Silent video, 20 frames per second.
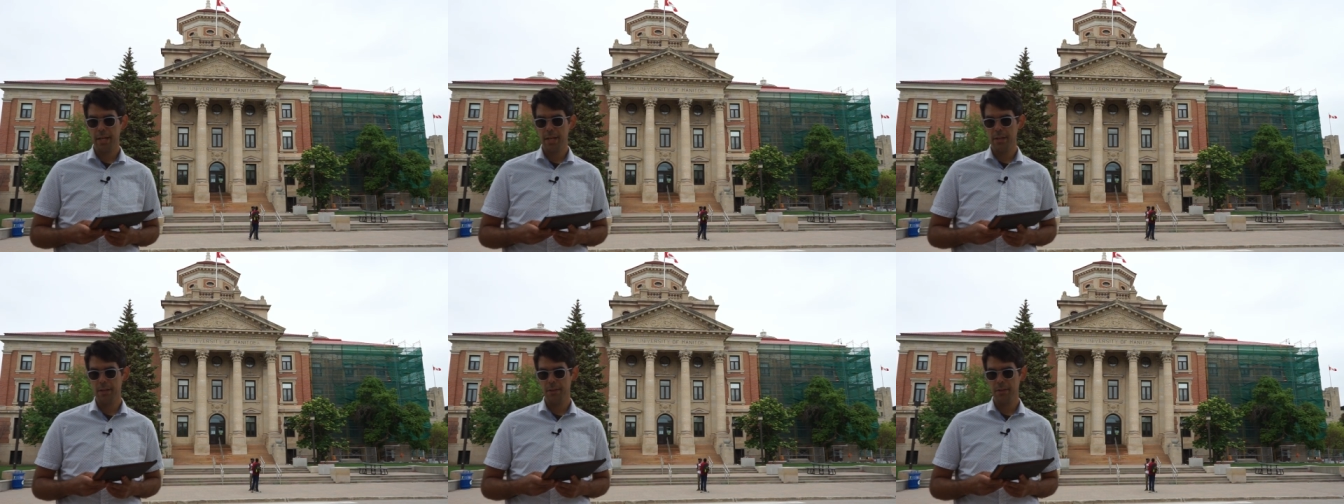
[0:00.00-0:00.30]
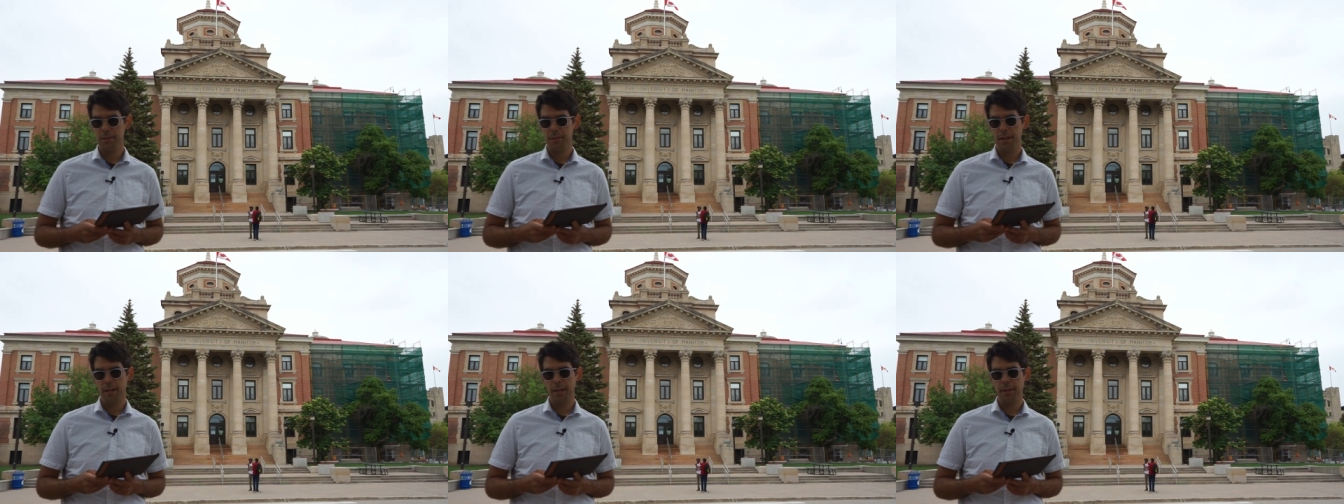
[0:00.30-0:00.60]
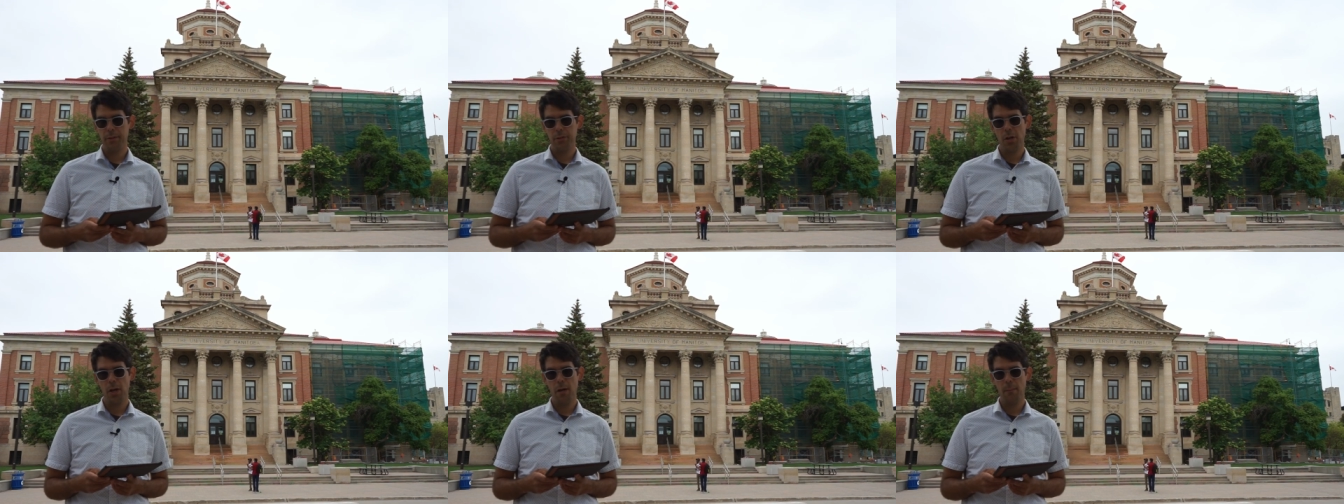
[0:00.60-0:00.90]
is an
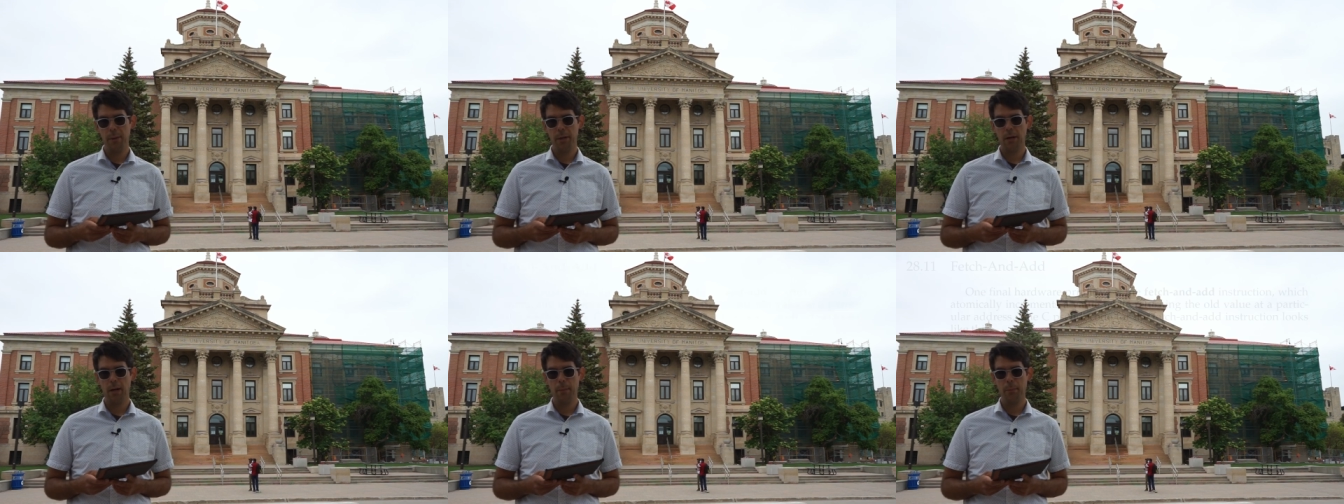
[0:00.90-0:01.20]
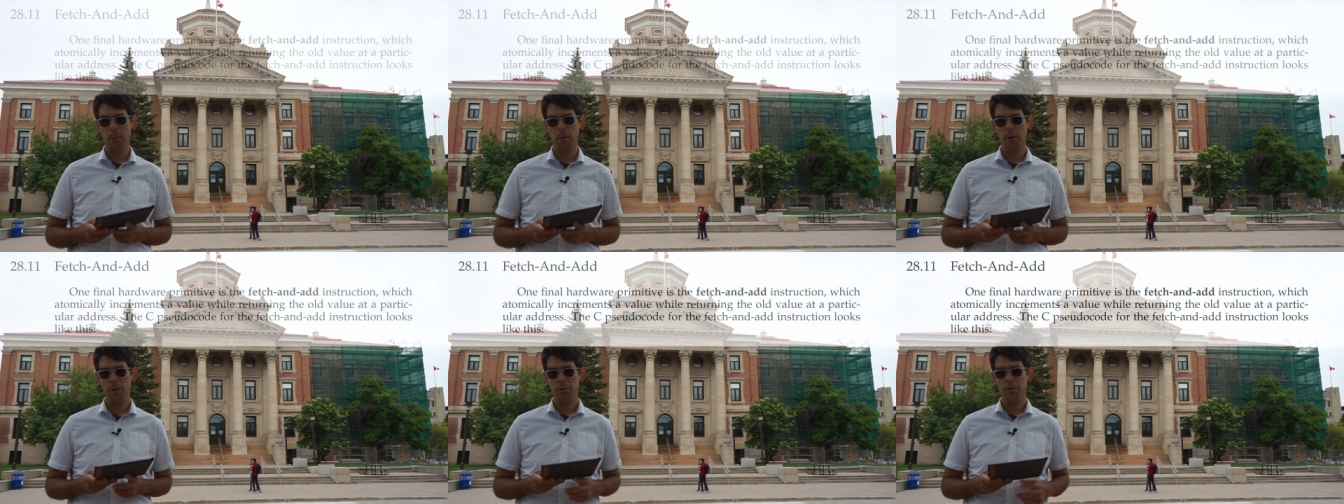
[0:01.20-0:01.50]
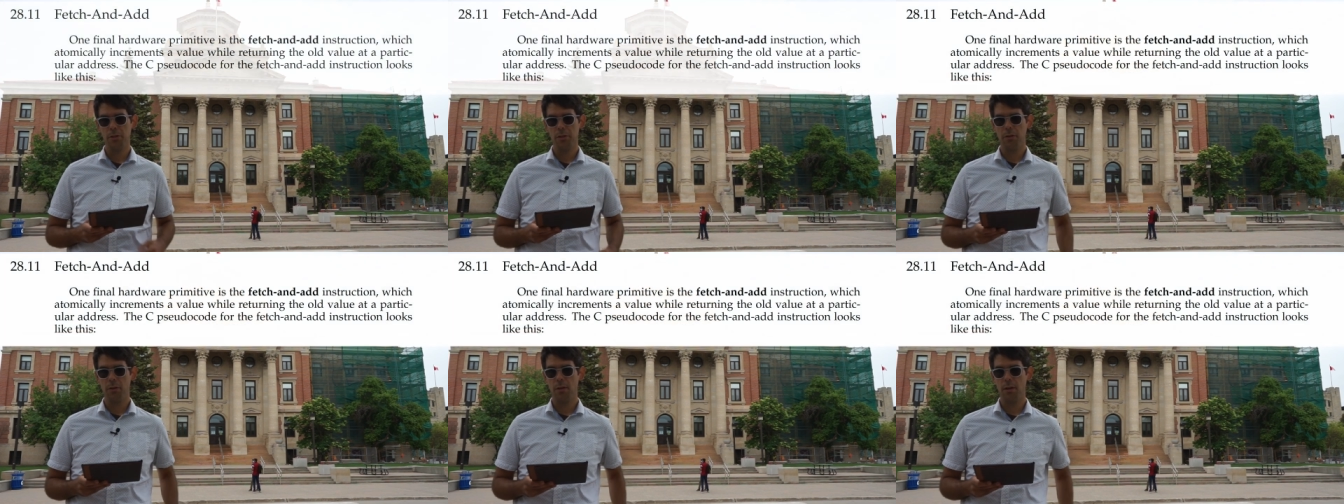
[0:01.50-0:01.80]
atomic
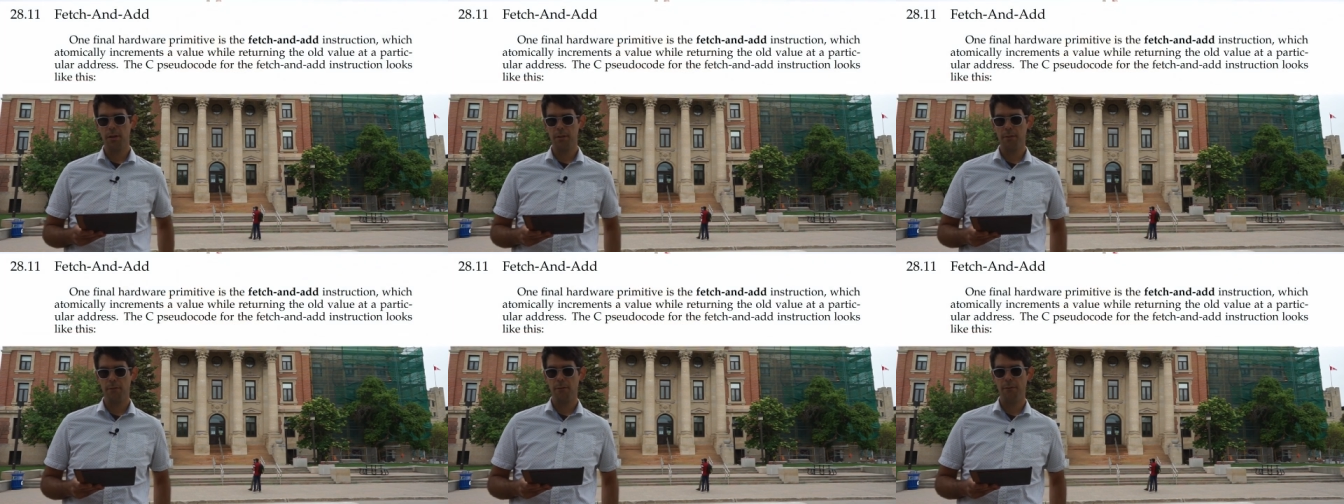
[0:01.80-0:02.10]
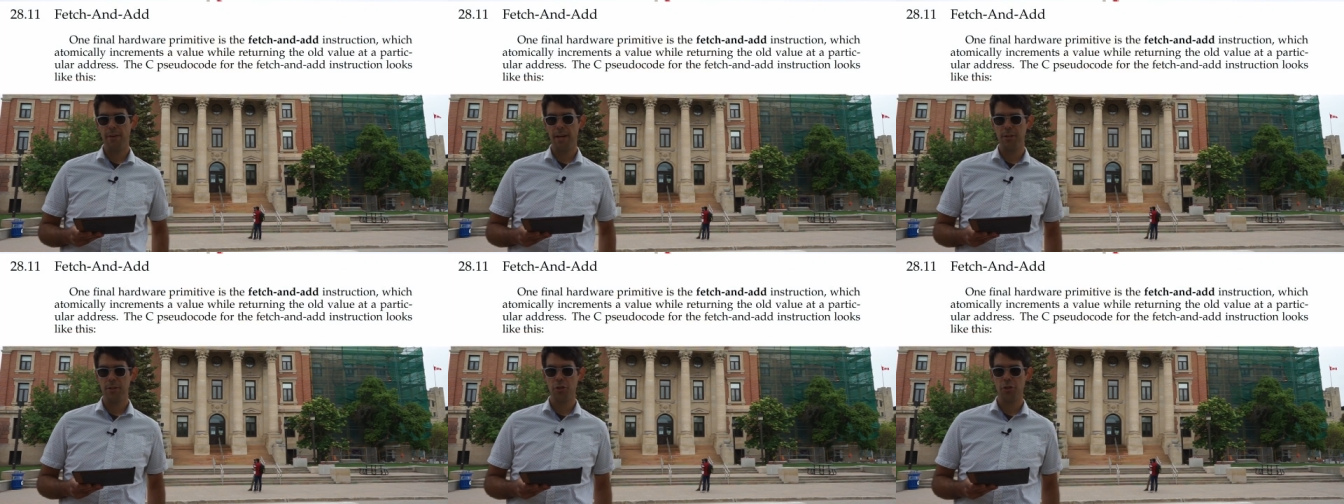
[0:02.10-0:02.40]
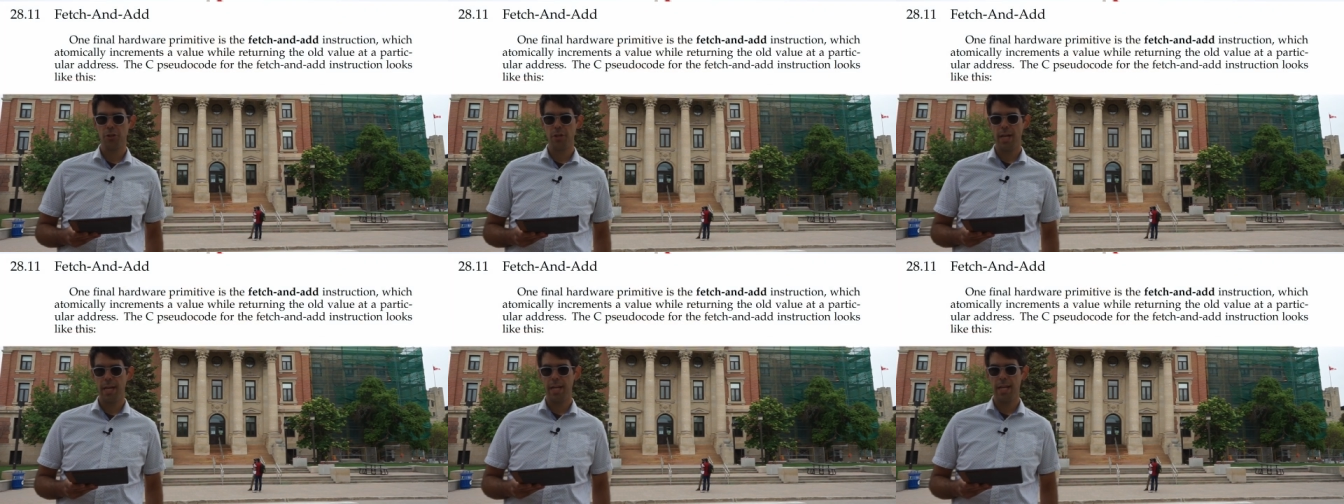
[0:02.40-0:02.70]
operation called
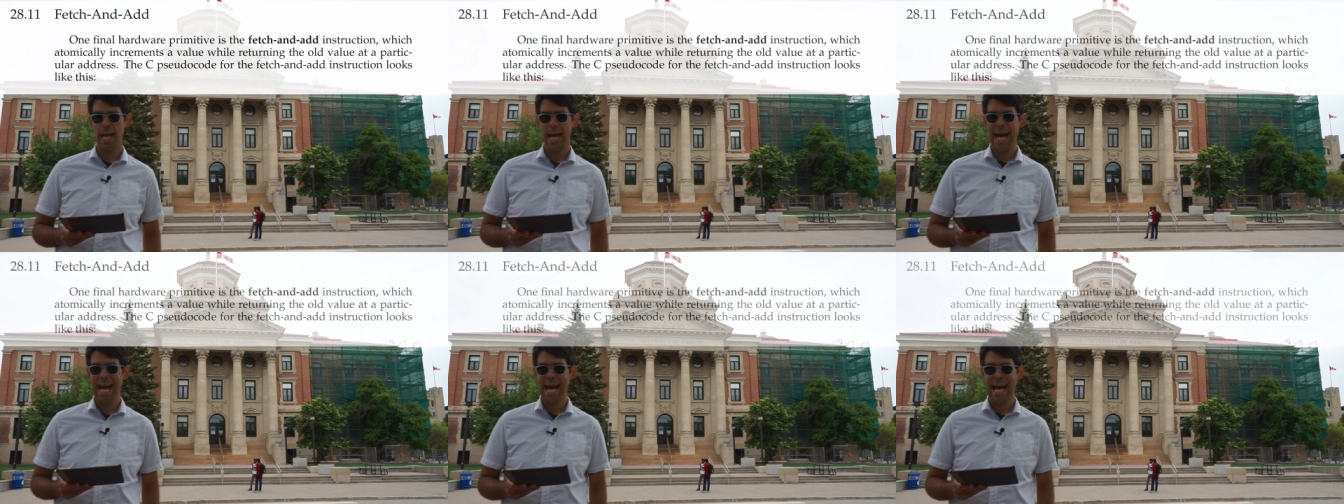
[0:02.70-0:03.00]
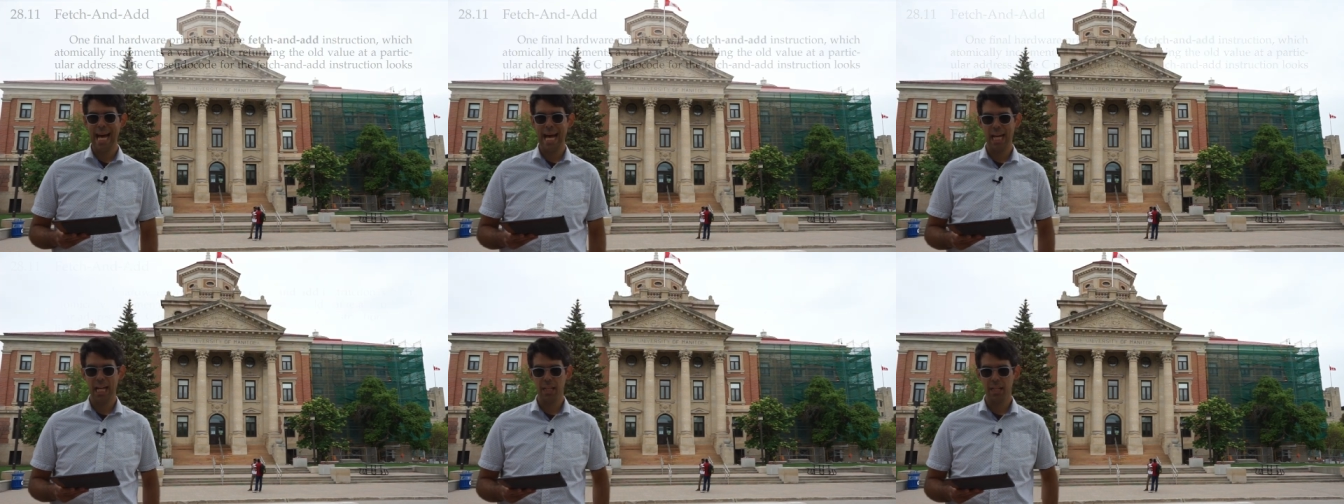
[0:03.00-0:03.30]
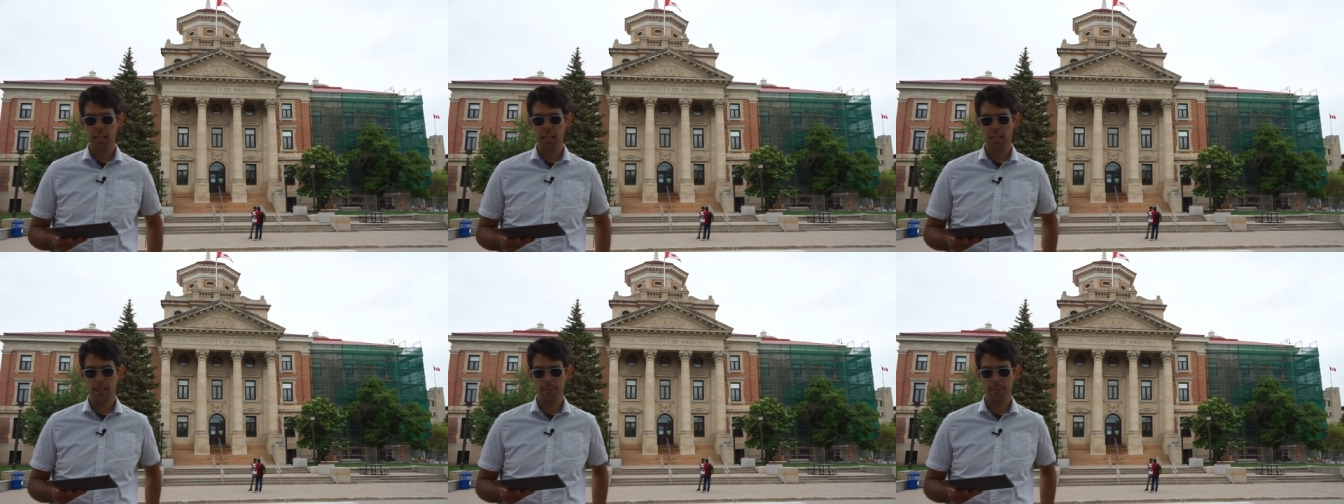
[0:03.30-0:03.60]
fetch and add.